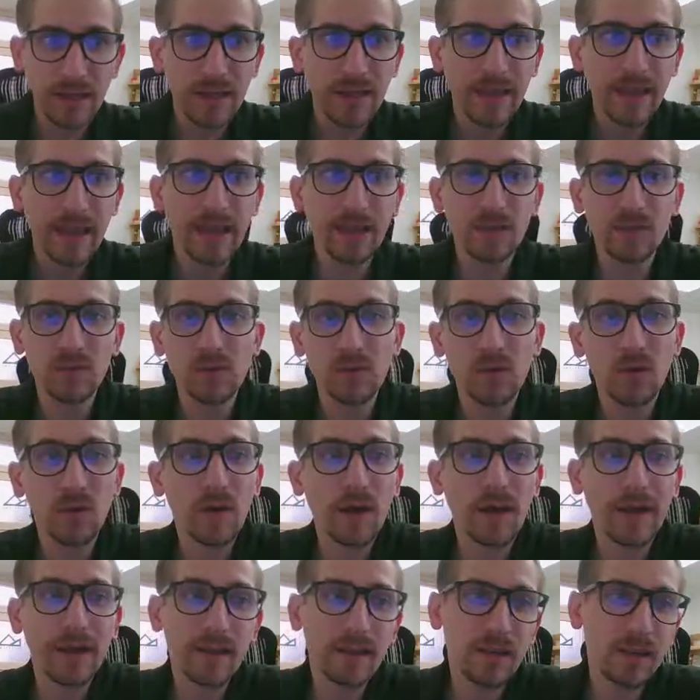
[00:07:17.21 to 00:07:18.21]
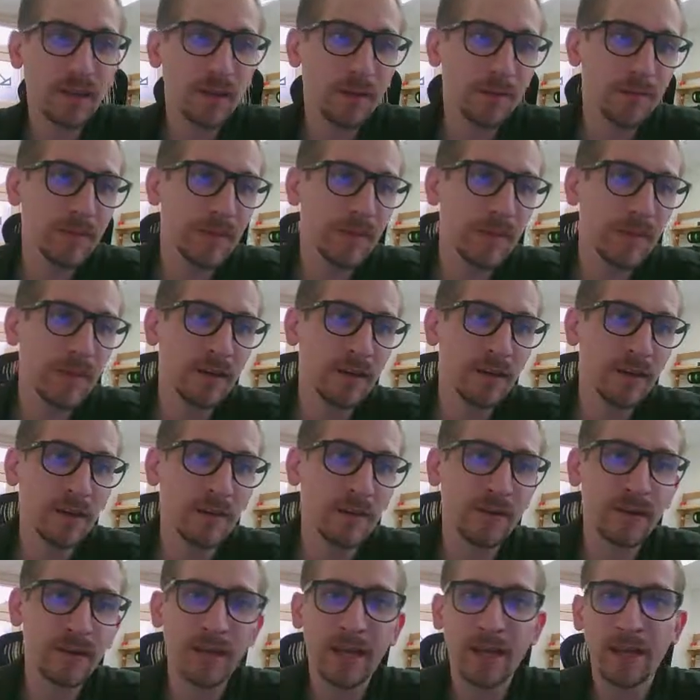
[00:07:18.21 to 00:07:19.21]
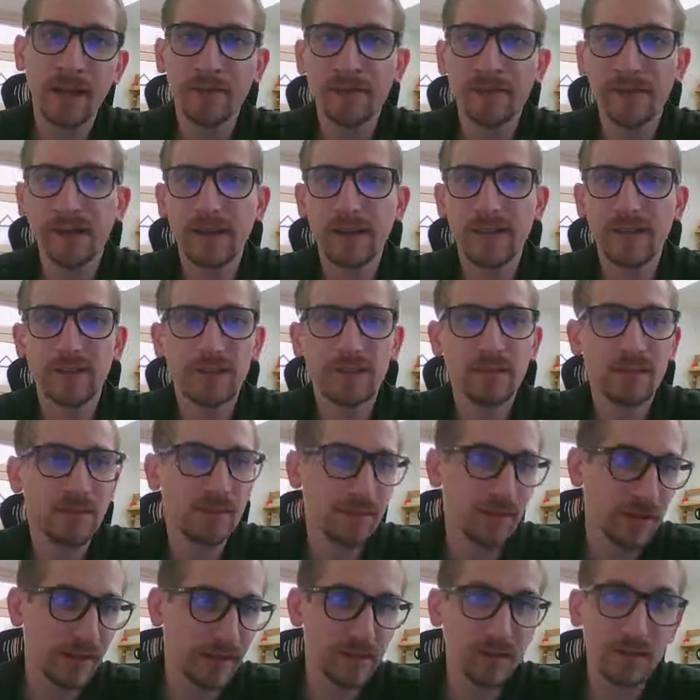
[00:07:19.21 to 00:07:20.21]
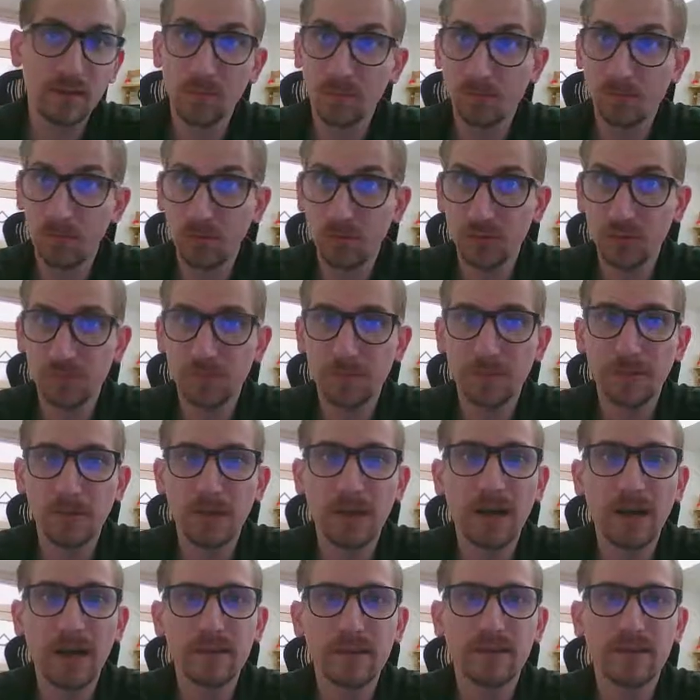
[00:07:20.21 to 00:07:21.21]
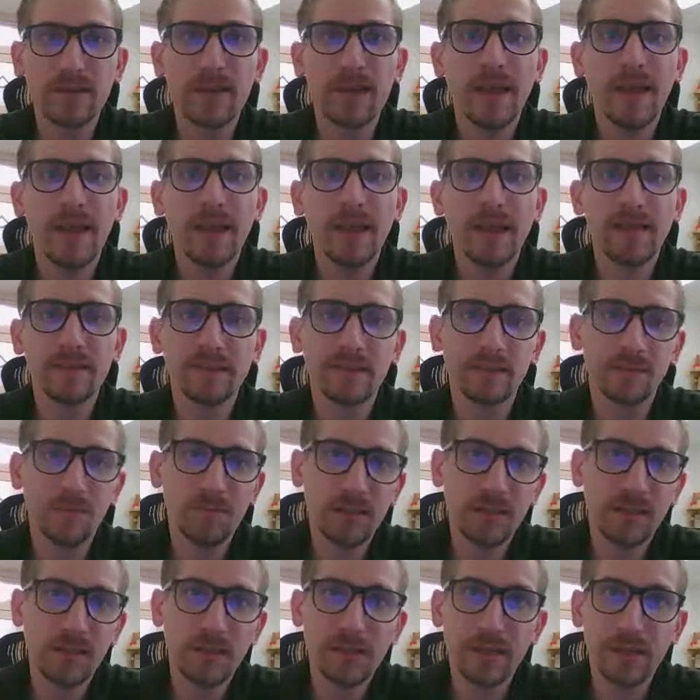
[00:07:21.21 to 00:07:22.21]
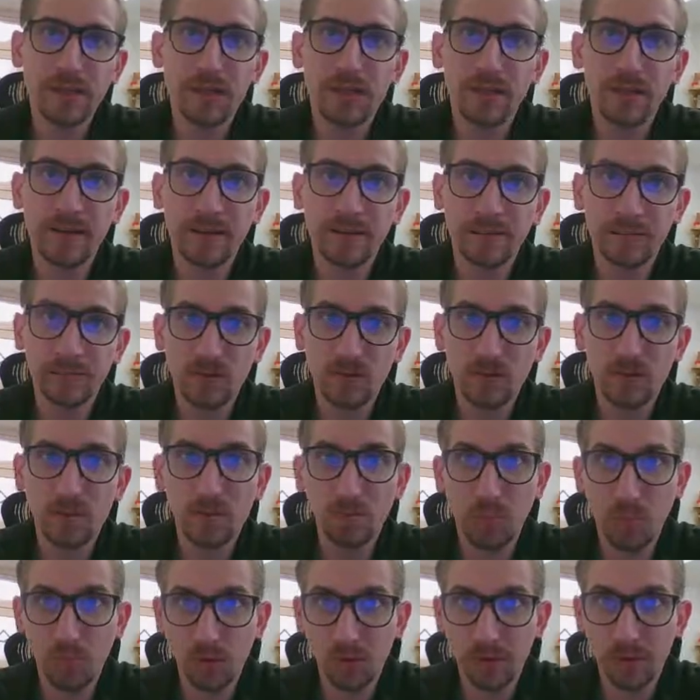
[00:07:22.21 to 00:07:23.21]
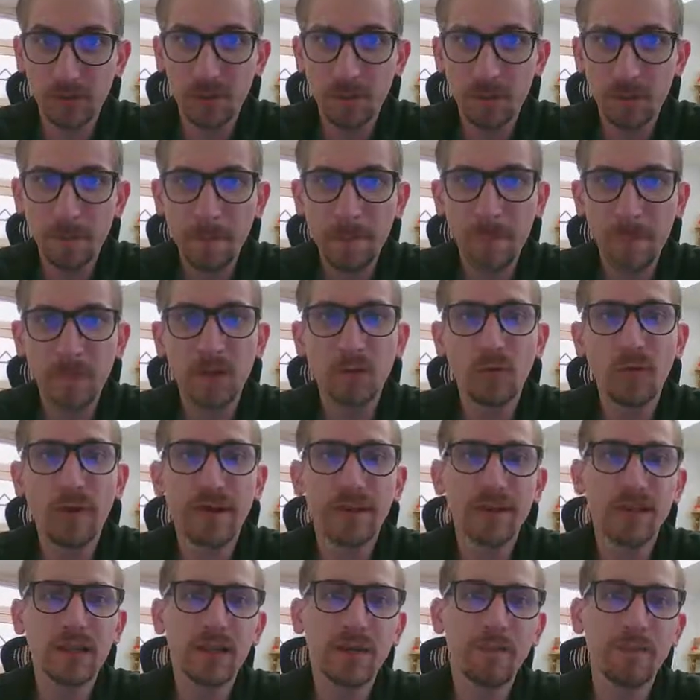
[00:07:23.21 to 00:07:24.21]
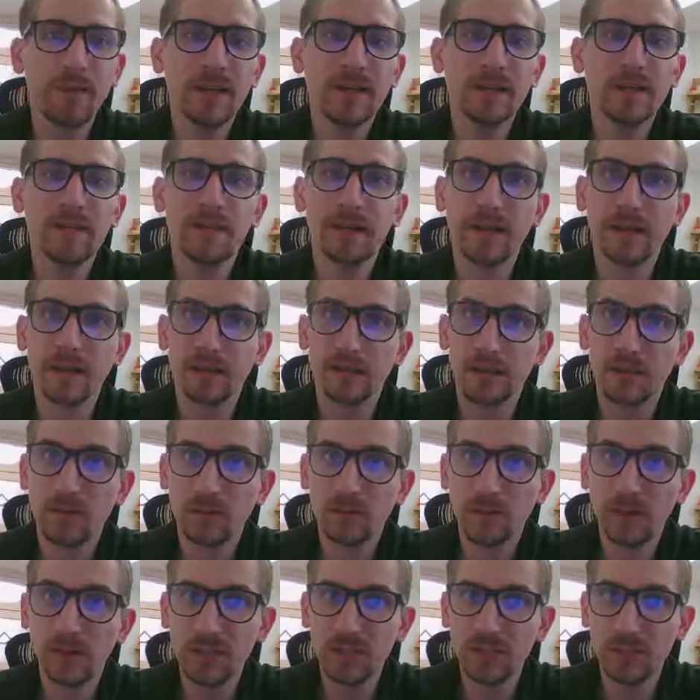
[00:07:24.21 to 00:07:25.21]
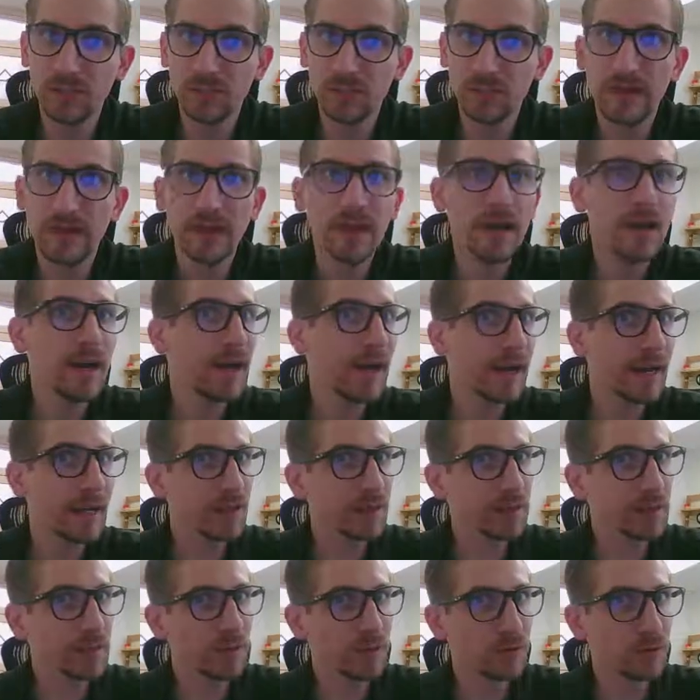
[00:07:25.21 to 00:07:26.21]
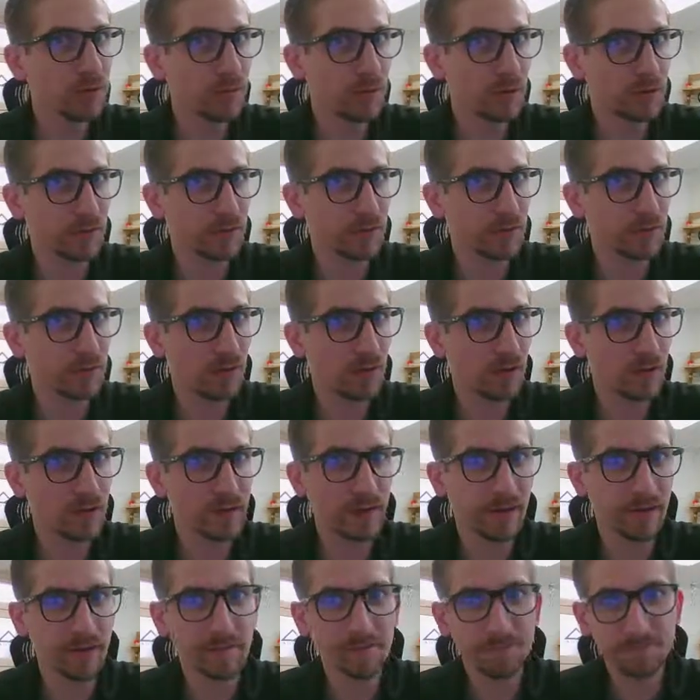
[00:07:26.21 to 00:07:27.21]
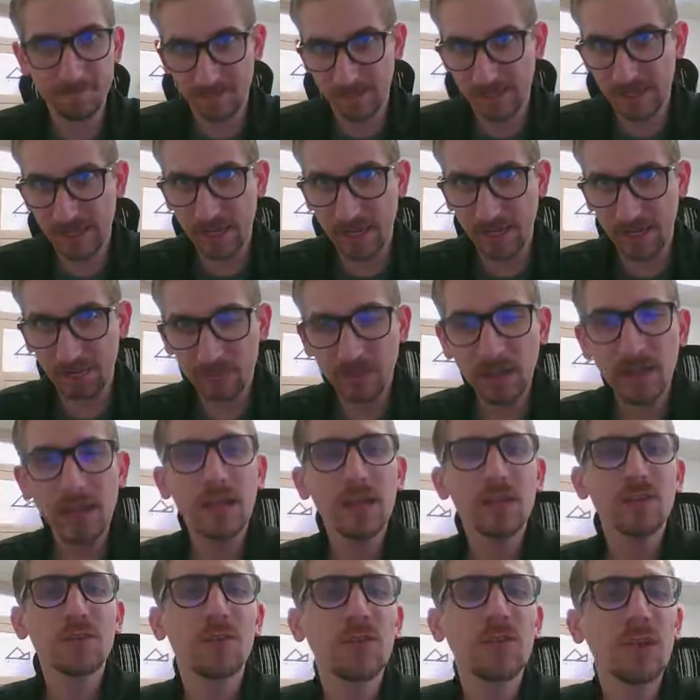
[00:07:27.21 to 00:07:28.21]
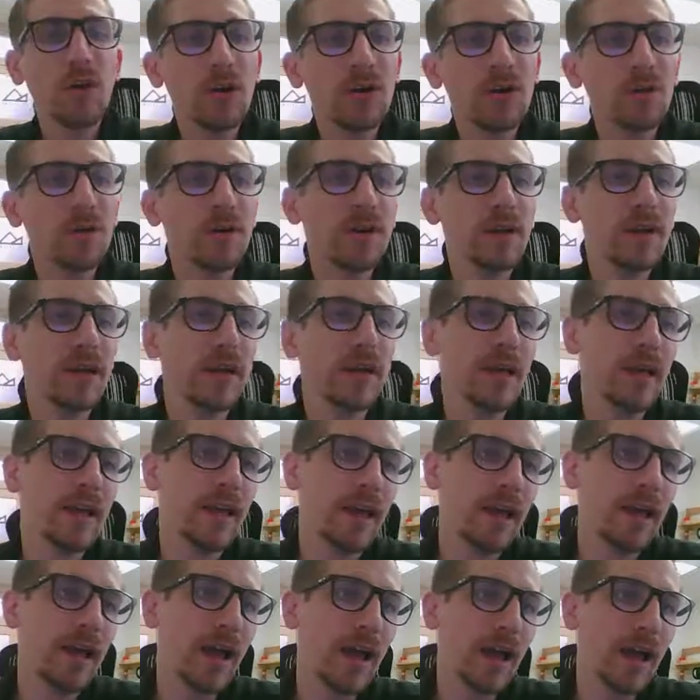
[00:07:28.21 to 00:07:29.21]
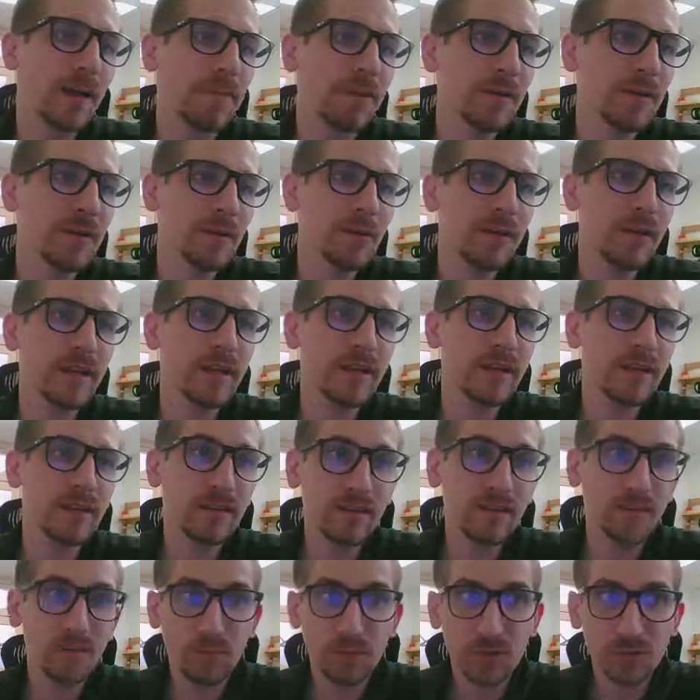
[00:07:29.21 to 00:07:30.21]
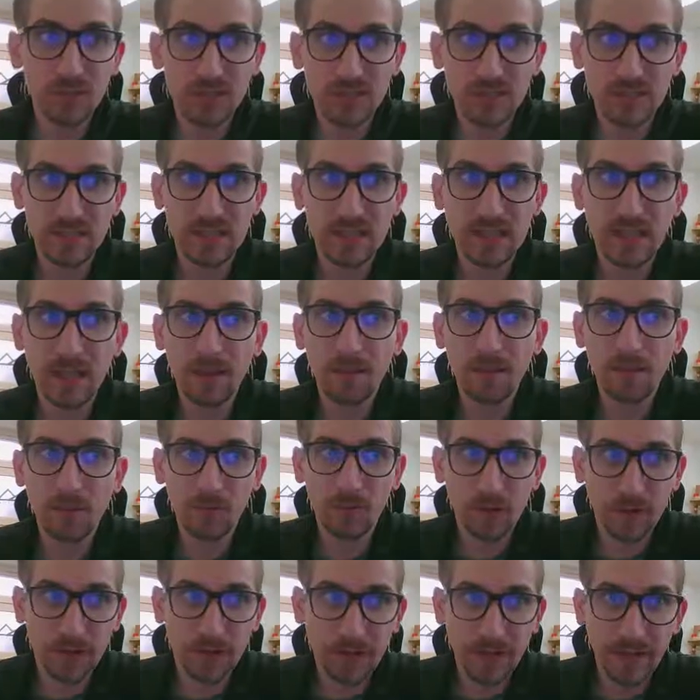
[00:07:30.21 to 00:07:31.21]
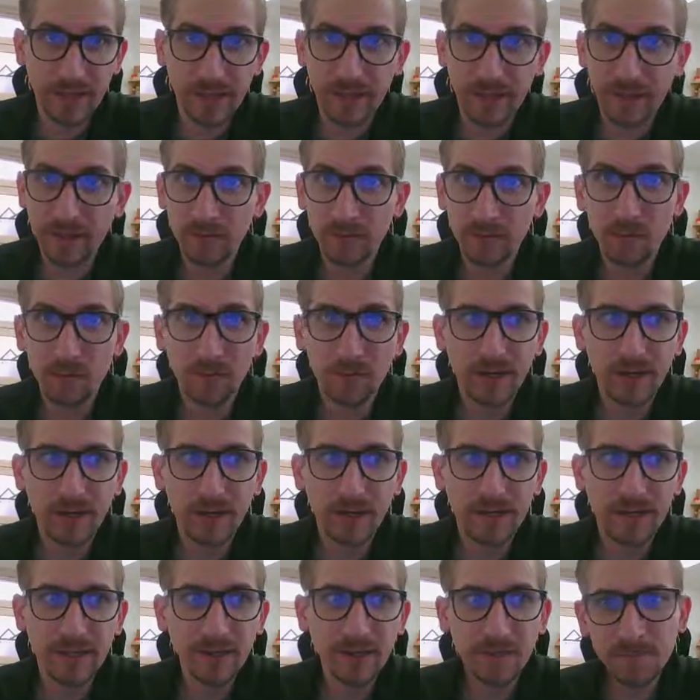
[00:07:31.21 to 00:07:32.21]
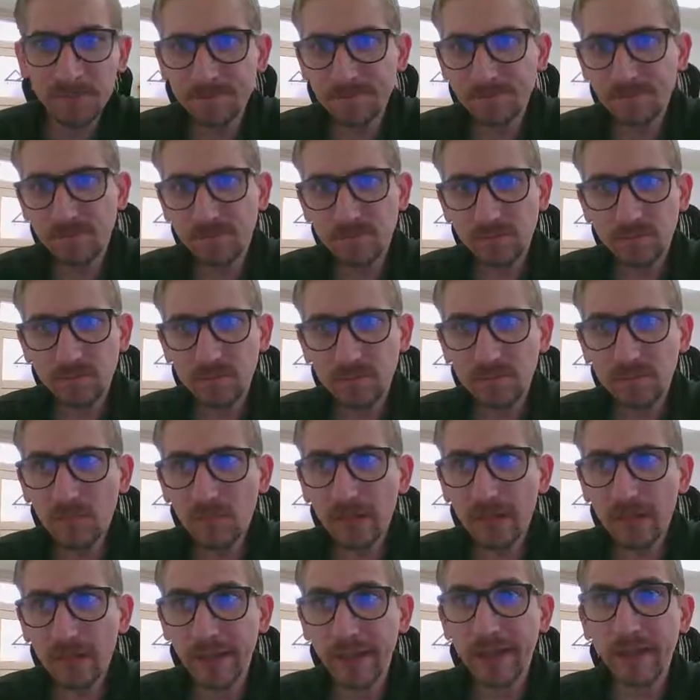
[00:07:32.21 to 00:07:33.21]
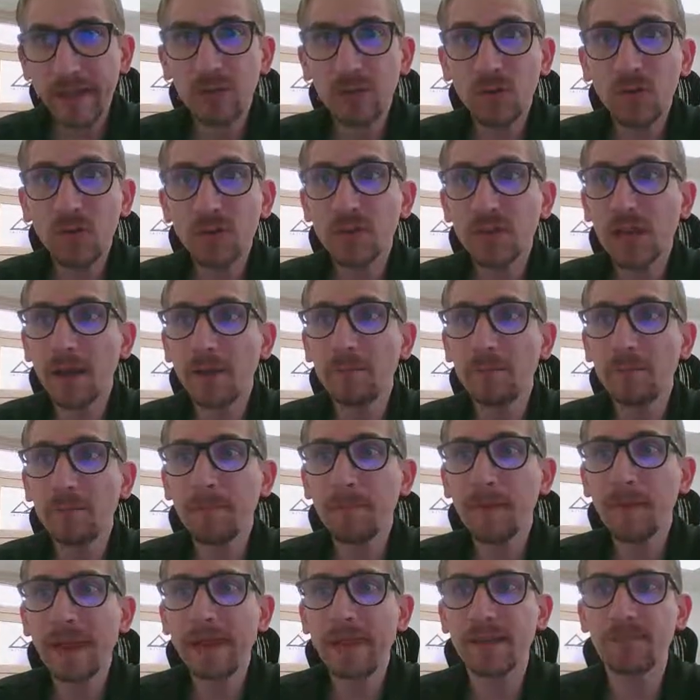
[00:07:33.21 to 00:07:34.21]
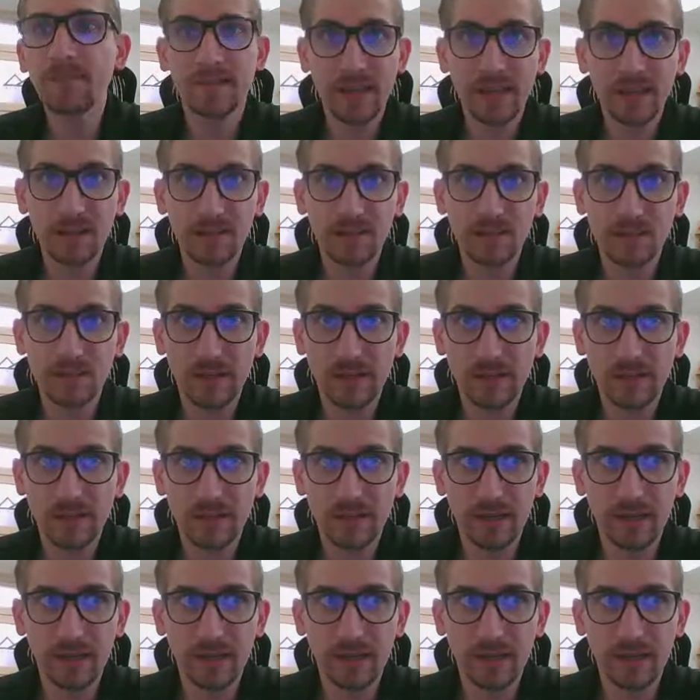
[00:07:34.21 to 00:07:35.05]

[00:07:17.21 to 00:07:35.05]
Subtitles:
And so I could come in here and have that selected, the blue blocks, and simply click on this border, or I could come in and select the region. Either one works on there. Okay, so I'm going to go ahead and push escape or cancel for right now. And notice I'm back in my sketch again.